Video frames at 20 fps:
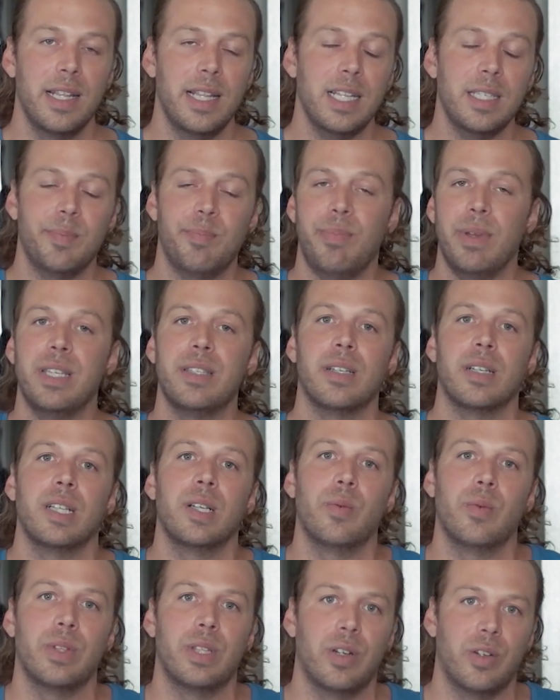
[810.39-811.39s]
That's
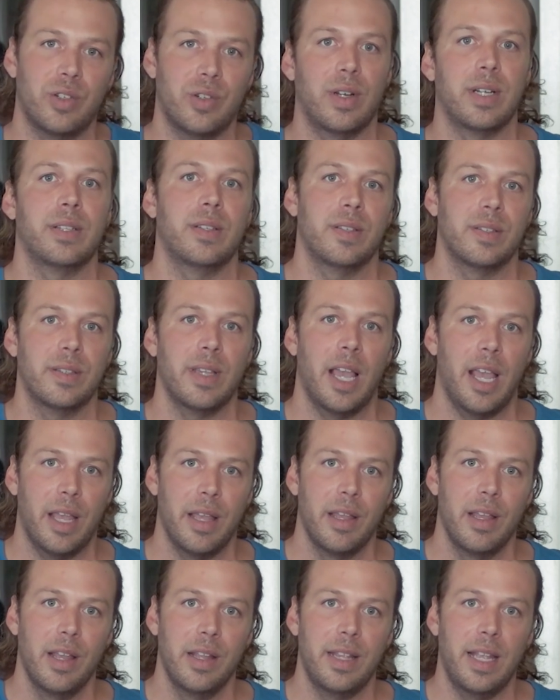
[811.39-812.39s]
basically what they're trying to say,
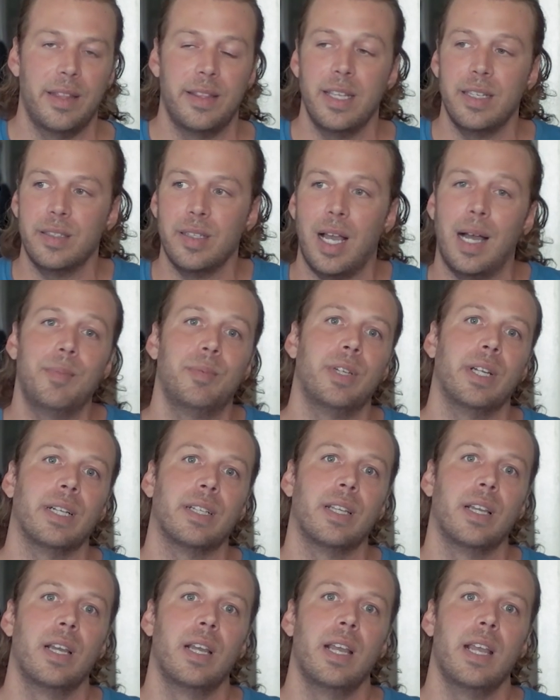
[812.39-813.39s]
that this
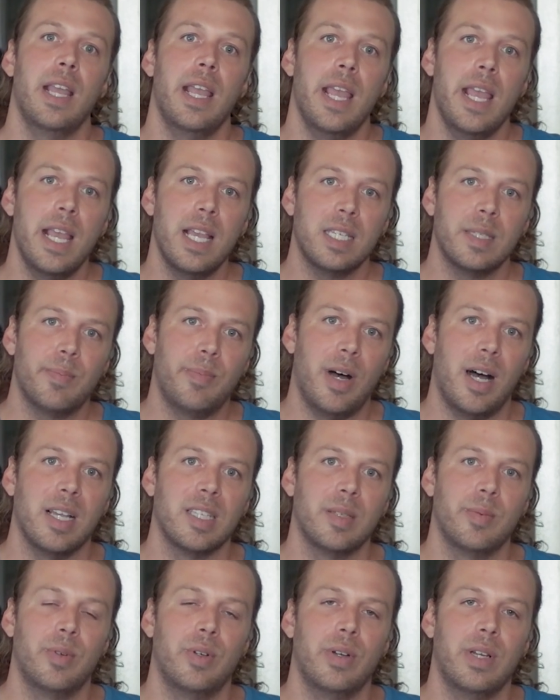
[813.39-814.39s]
object is
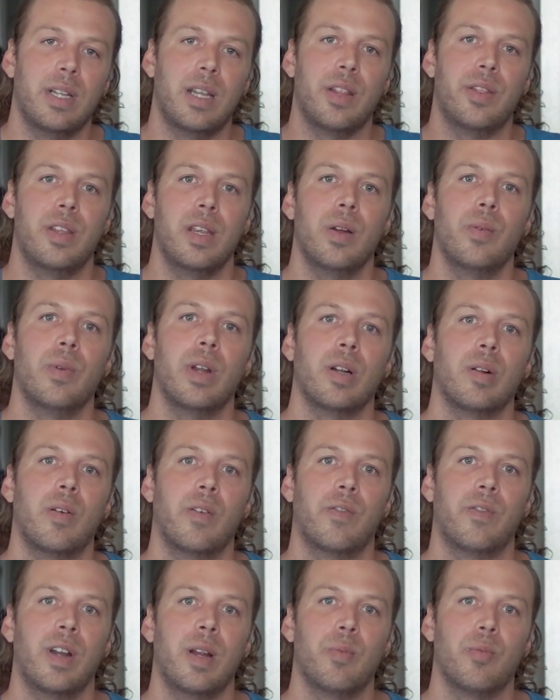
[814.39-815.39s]
possible in a
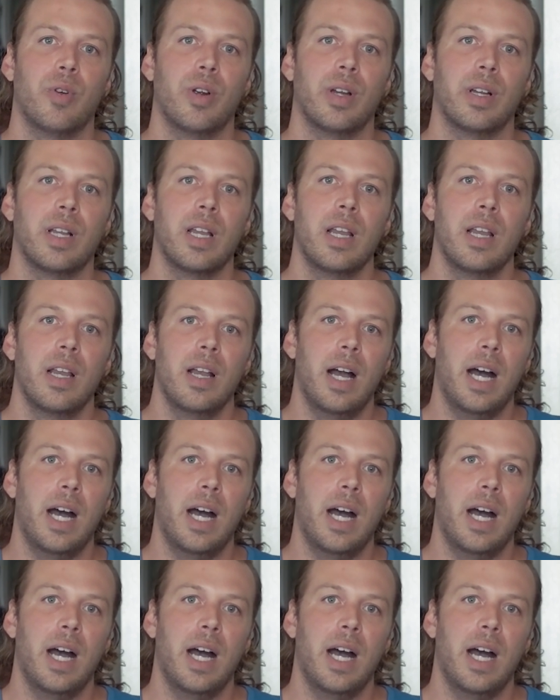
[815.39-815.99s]
theoretical framework,